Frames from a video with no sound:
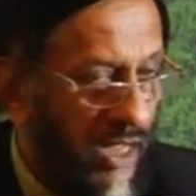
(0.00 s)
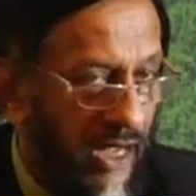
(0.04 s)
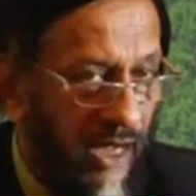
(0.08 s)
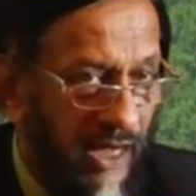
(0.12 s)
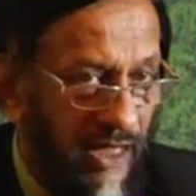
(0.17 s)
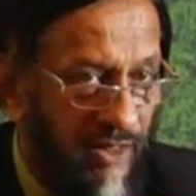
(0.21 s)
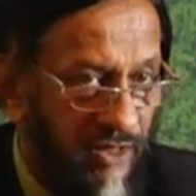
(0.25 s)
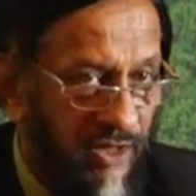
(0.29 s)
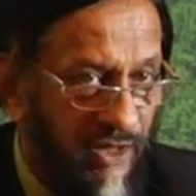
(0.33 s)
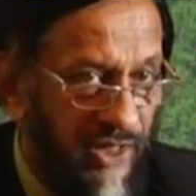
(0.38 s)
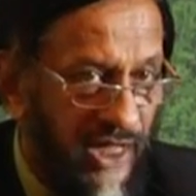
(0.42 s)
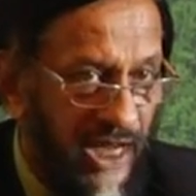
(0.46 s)

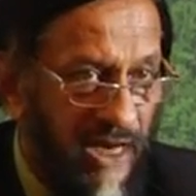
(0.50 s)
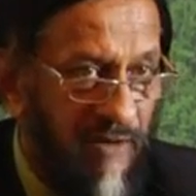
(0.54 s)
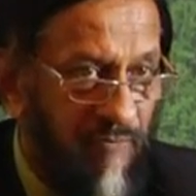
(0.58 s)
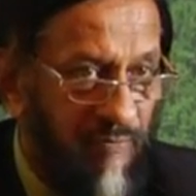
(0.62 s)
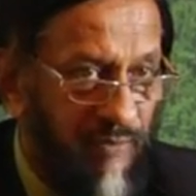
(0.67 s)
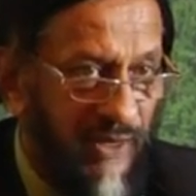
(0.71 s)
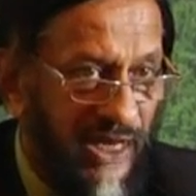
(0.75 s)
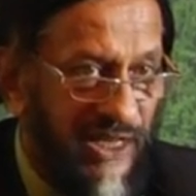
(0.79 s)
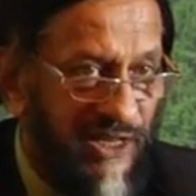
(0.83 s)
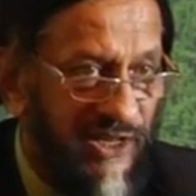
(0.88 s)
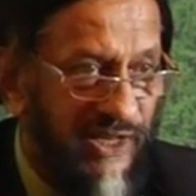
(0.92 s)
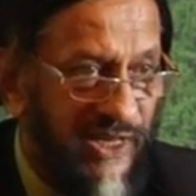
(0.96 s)
And the then
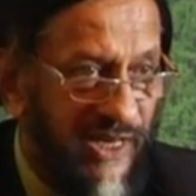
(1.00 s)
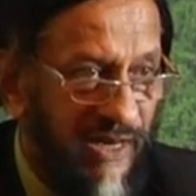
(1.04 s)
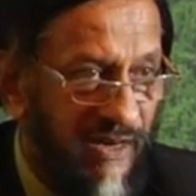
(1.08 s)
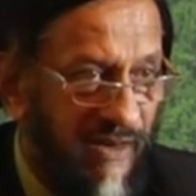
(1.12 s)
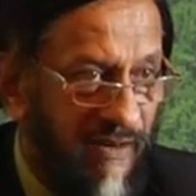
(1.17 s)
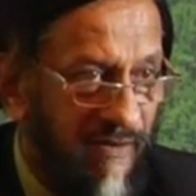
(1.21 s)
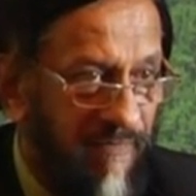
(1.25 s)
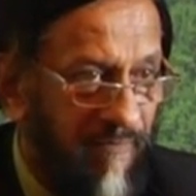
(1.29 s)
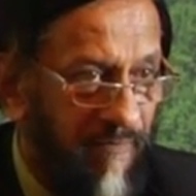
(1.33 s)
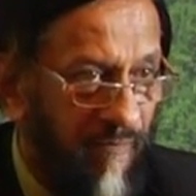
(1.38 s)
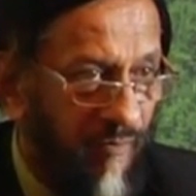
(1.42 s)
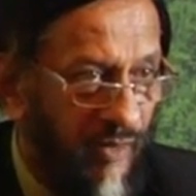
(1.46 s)

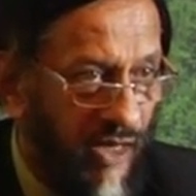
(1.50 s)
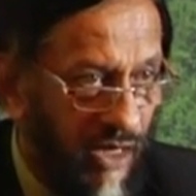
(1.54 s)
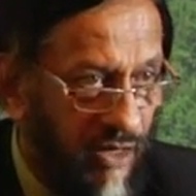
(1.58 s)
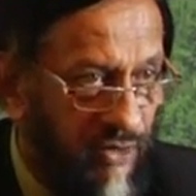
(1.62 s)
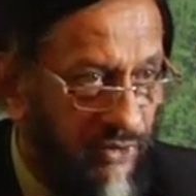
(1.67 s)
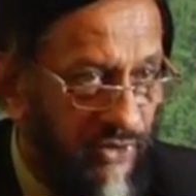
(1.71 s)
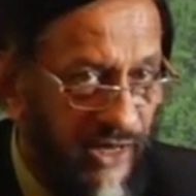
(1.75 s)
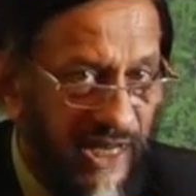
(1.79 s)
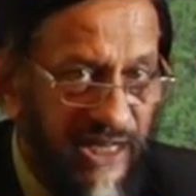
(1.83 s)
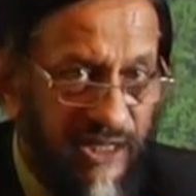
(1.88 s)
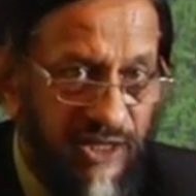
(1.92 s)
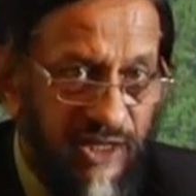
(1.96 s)
president
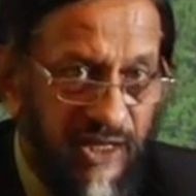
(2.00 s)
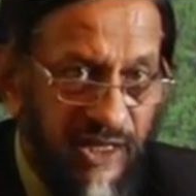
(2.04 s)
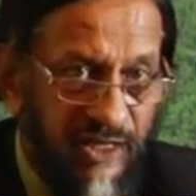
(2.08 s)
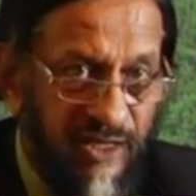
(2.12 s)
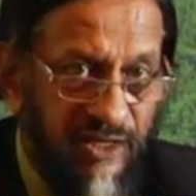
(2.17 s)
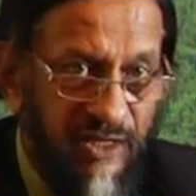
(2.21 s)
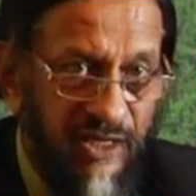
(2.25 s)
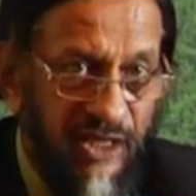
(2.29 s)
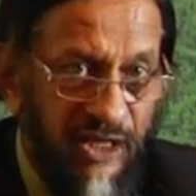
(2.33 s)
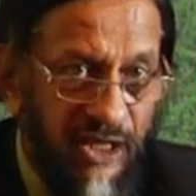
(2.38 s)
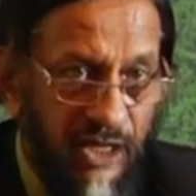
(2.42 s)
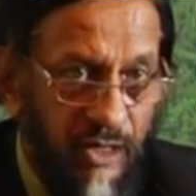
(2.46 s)
addressed
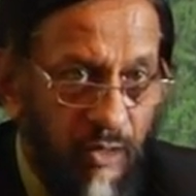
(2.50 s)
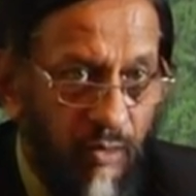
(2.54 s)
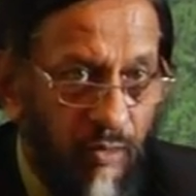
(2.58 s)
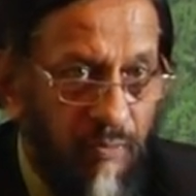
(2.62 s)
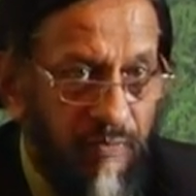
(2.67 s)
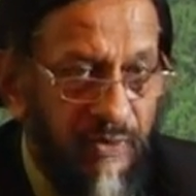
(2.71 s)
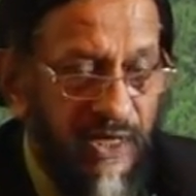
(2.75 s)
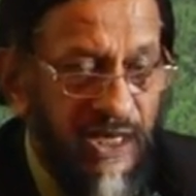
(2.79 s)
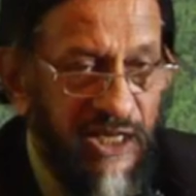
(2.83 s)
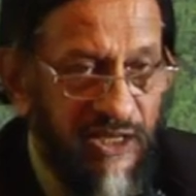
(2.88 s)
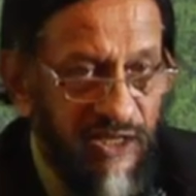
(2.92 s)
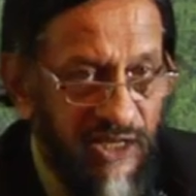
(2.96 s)
us in the
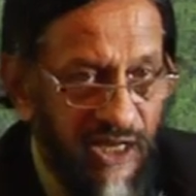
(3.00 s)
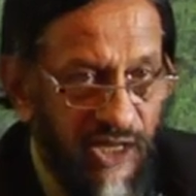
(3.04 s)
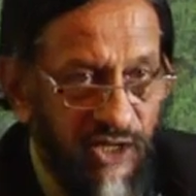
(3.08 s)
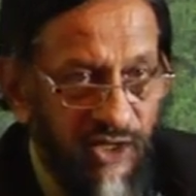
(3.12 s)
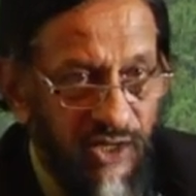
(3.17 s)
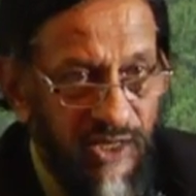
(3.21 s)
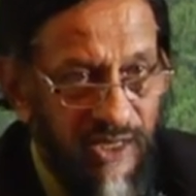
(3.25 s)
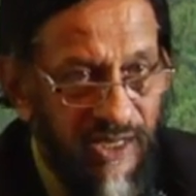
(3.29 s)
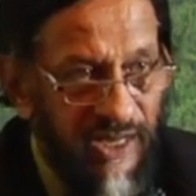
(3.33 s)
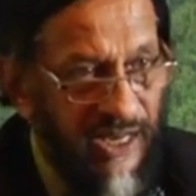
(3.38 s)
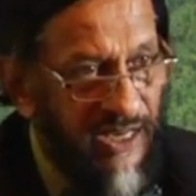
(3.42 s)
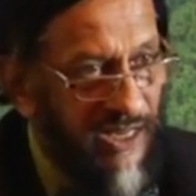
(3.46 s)
opening
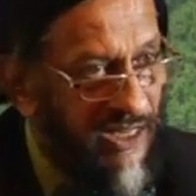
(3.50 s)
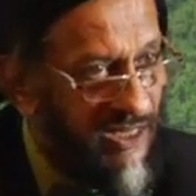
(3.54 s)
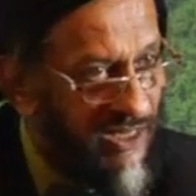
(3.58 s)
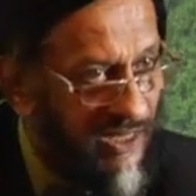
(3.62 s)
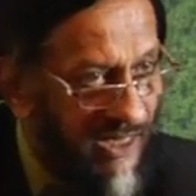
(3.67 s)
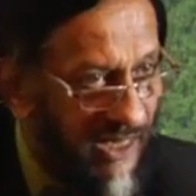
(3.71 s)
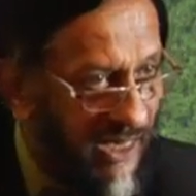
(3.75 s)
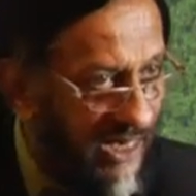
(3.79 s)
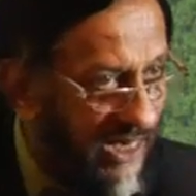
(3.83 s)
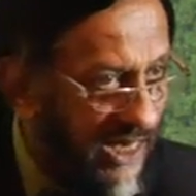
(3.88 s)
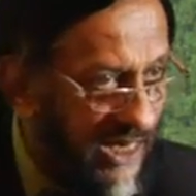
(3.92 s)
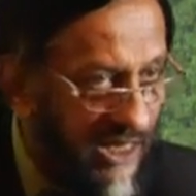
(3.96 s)
session, and he
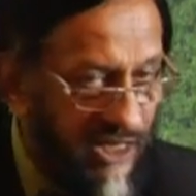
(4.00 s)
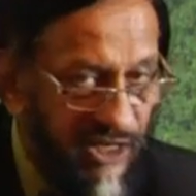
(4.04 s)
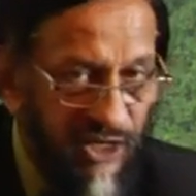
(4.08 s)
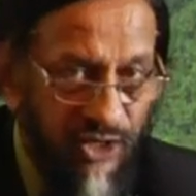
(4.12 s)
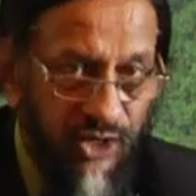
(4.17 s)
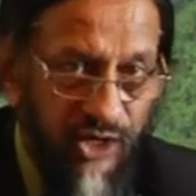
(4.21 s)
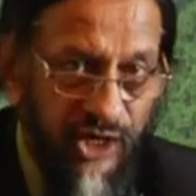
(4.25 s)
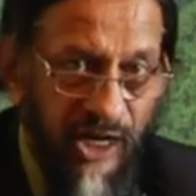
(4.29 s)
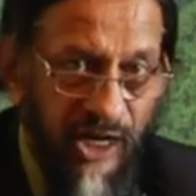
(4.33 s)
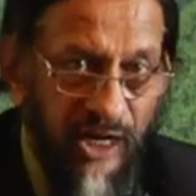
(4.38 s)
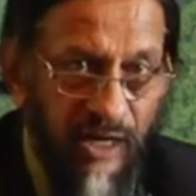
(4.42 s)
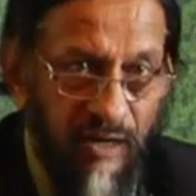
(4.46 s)
said, ladies
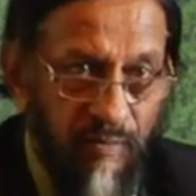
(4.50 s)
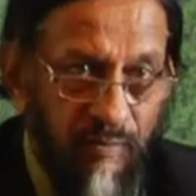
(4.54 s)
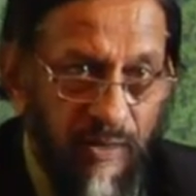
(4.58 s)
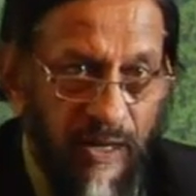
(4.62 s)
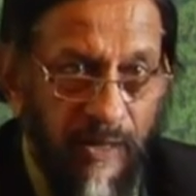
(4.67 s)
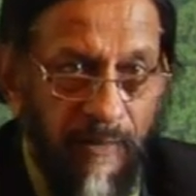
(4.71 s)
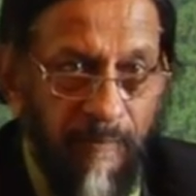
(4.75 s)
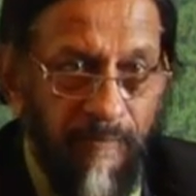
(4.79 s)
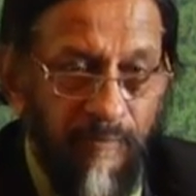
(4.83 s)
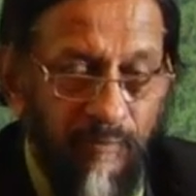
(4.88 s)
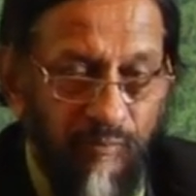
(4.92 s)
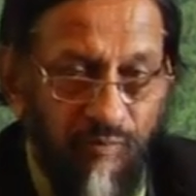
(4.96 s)
and
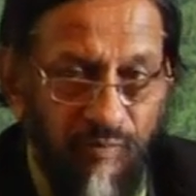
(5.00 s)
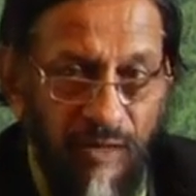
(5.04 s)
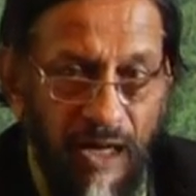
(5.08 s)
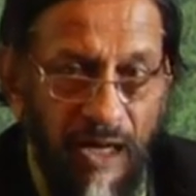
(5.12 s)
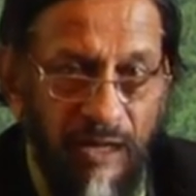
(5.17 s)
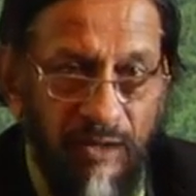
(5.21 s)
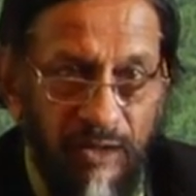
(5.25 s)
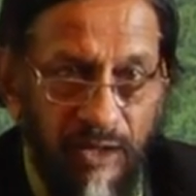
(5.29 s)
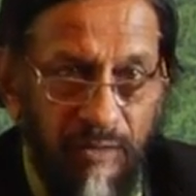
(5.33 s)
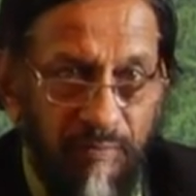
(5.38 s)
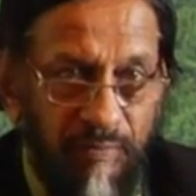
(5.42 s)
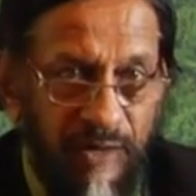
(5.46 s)
gentlemen,
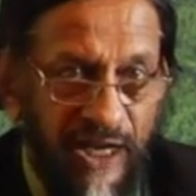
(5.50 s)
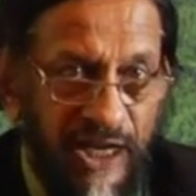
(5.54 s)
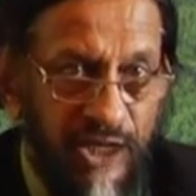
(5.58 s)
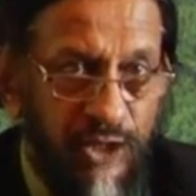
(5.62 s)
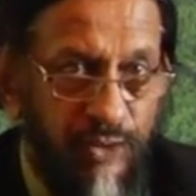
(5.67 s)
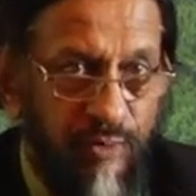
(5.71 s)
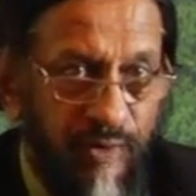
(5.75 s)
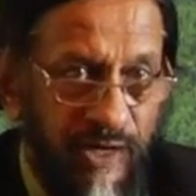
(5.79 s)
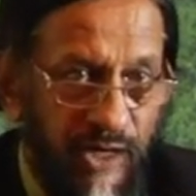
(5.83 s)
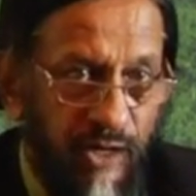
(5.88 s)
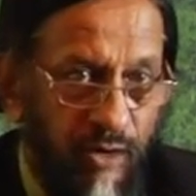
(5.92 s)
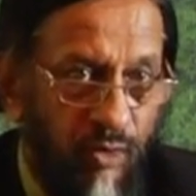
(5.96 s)
the
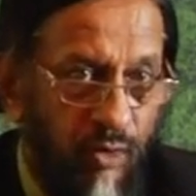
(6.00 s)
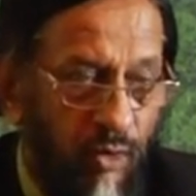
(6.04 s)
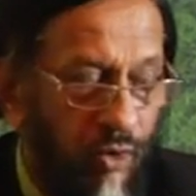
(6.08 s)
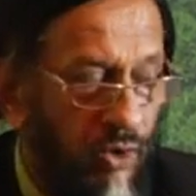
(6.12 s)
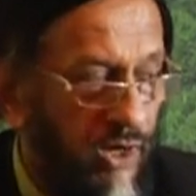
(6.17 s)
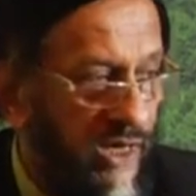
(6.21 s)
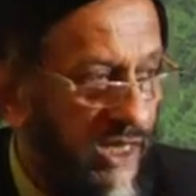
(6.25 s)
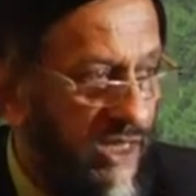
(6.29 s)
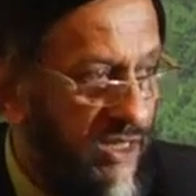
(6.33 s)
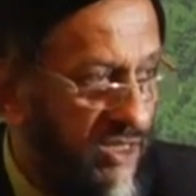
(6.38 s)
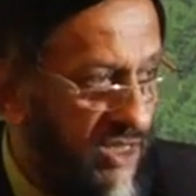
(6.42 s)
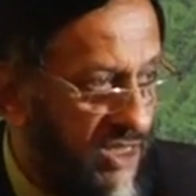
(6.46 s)
place where you're
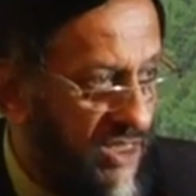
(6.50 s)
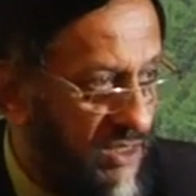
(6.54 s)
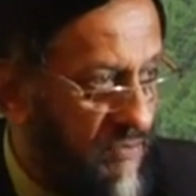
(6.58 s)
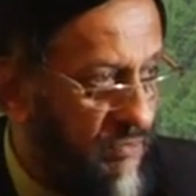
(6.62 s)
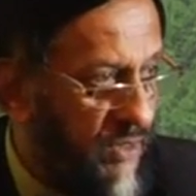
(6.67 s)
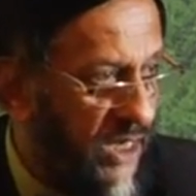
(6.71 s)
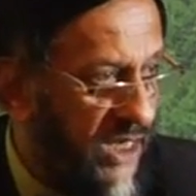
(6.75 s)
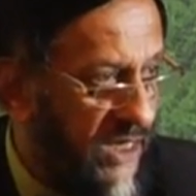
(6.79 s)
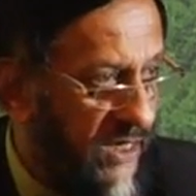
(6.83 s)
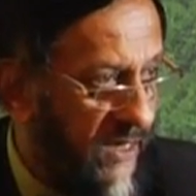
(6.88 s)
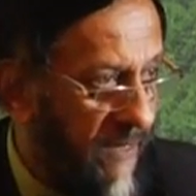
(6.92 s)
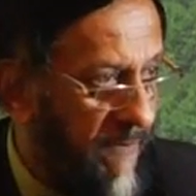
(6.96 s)
holding this
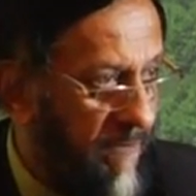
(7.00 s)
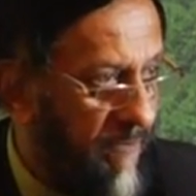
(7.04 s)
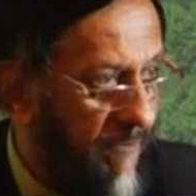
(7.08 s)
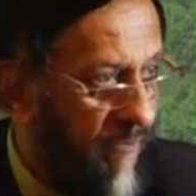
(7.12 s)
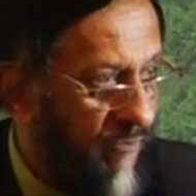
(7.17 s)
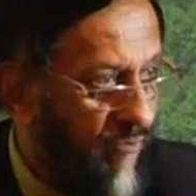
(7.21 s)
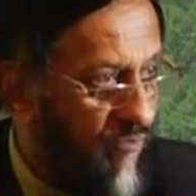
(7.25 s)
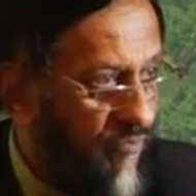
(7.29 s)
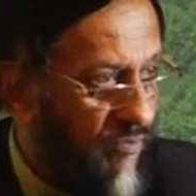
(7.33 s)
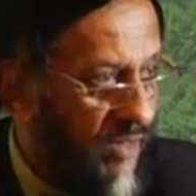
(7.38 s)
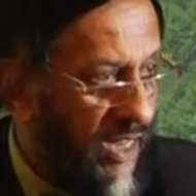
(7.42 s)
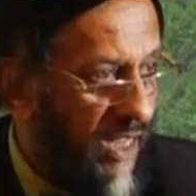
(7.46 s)
meeting
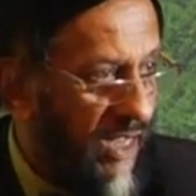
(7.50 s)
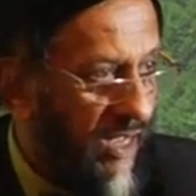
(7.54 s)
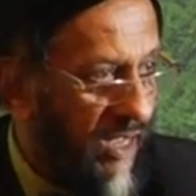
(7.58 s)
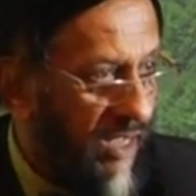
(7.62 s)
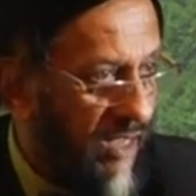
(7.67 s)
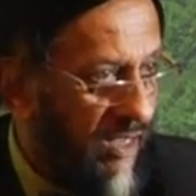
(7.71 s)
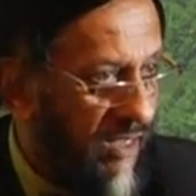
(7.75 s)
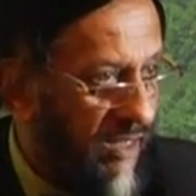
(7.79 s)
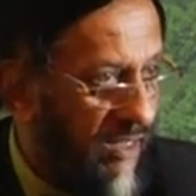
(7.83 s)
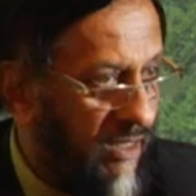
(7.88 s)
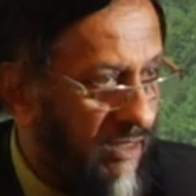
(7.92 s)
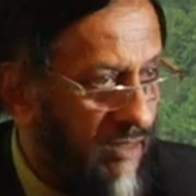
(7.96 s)

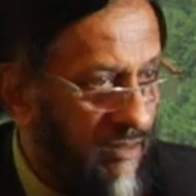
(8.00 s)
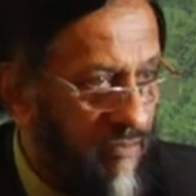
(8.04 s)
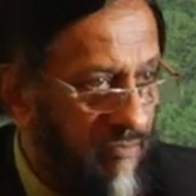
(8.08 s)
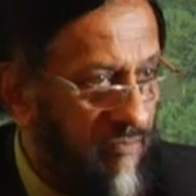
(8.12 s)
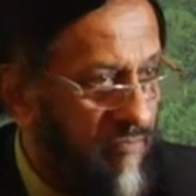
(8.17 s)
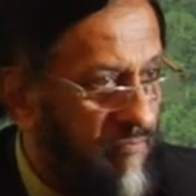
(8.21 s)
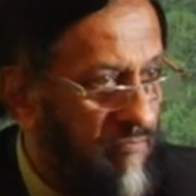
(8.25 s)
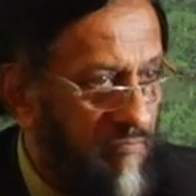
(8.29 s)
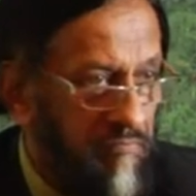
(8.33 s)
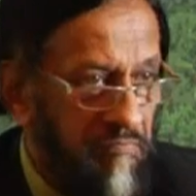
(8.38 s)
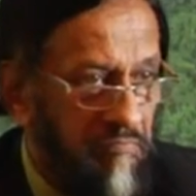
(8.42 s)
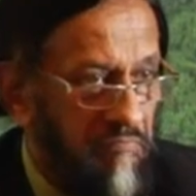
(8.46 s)

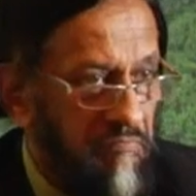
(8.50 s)
10